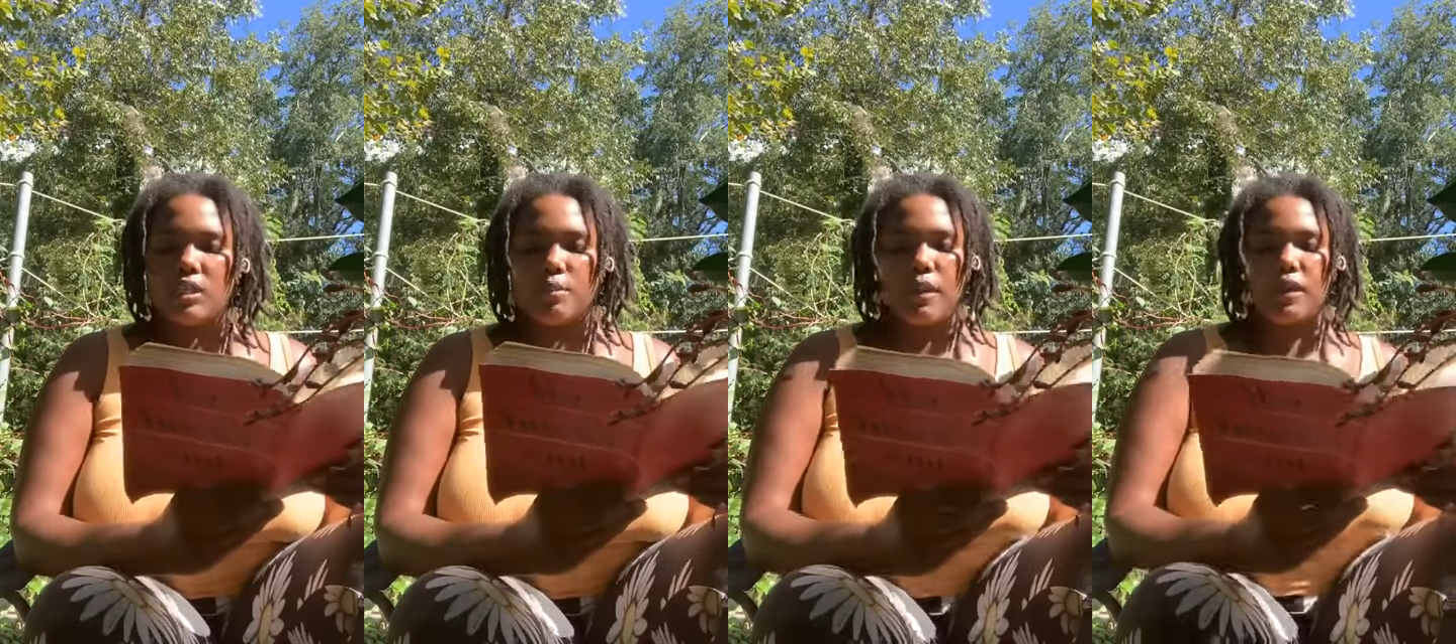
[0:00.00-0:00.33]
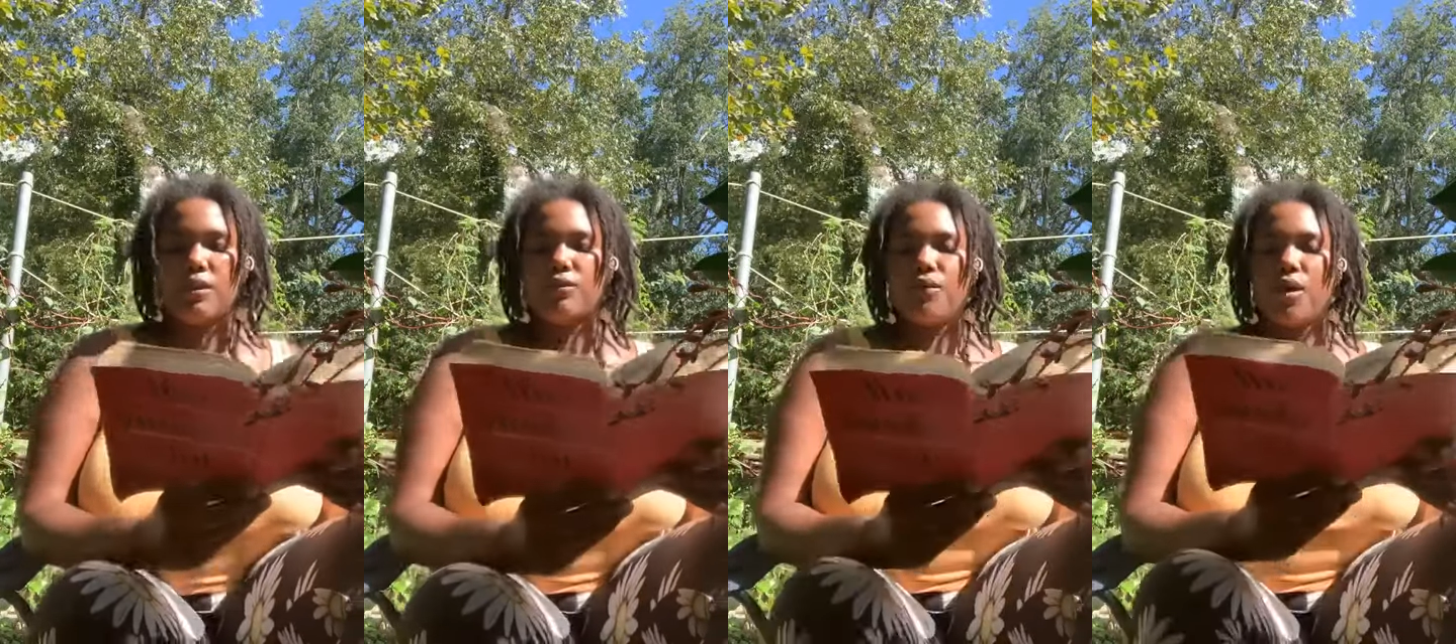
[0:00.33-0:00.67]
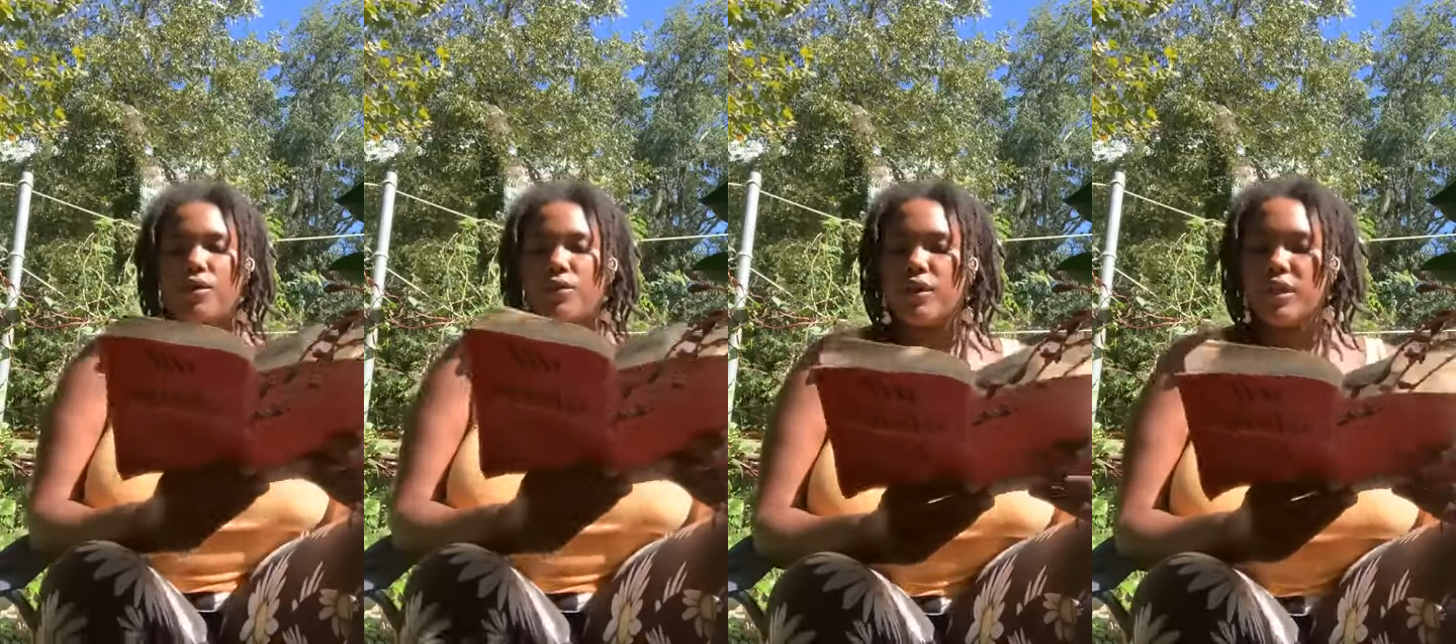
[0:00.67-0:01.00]
Explaining
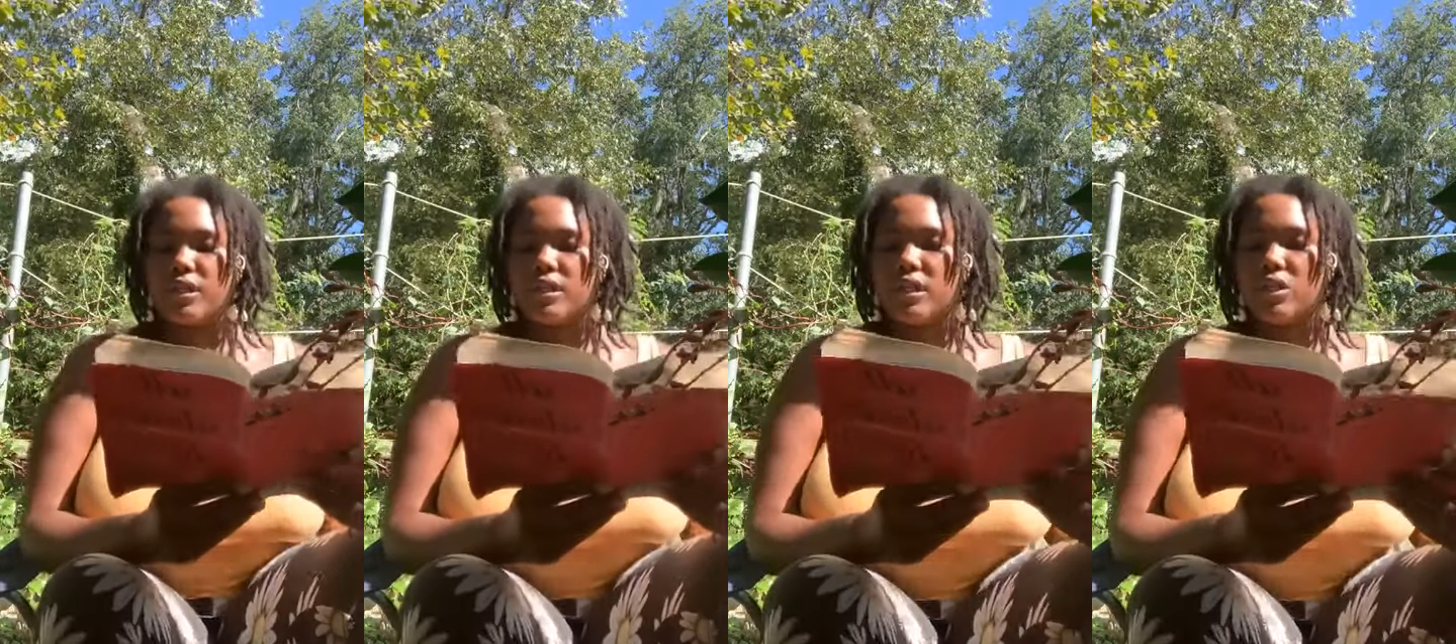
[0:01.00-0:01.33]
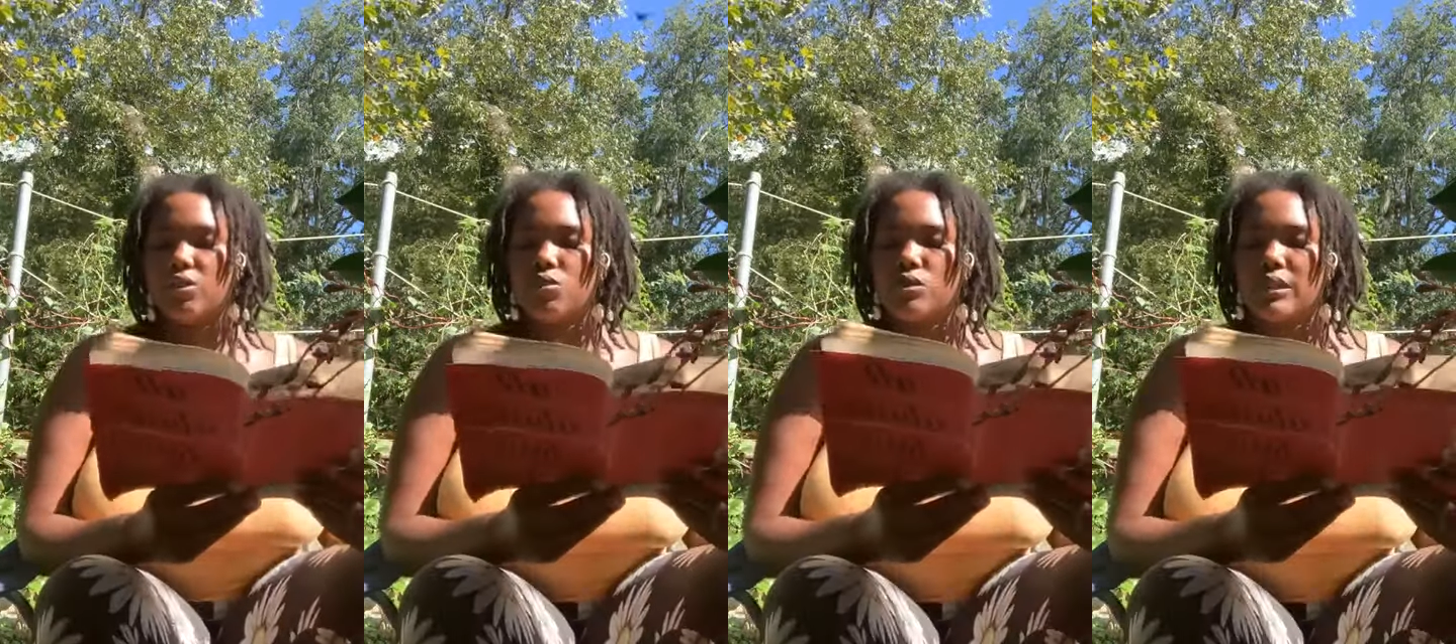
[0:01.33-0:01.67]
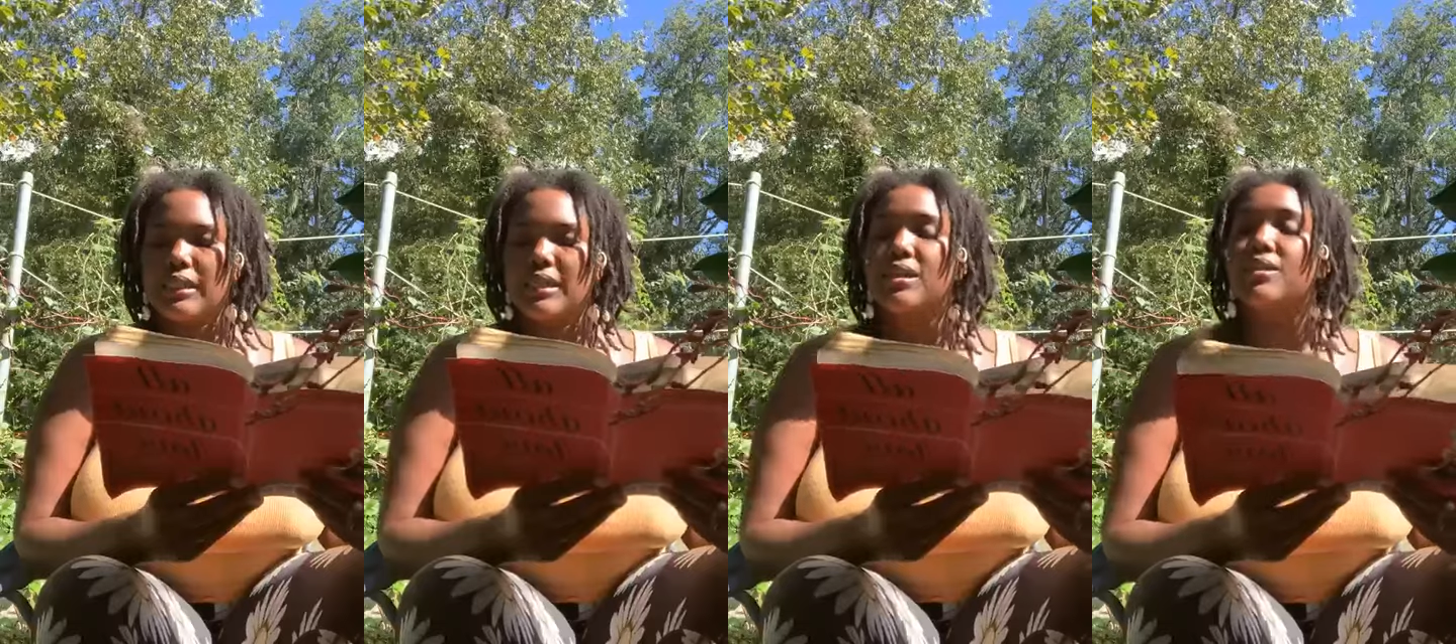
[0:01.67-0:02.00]
further, he
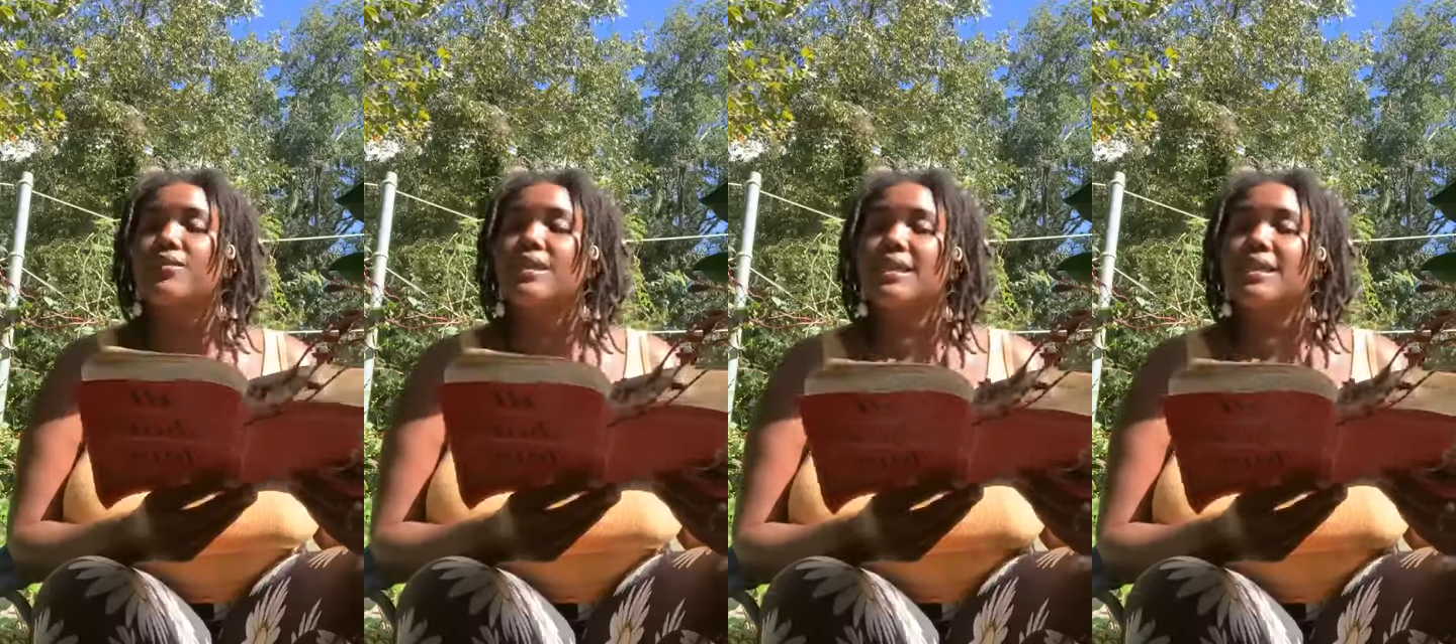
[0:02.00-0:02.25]
continues Love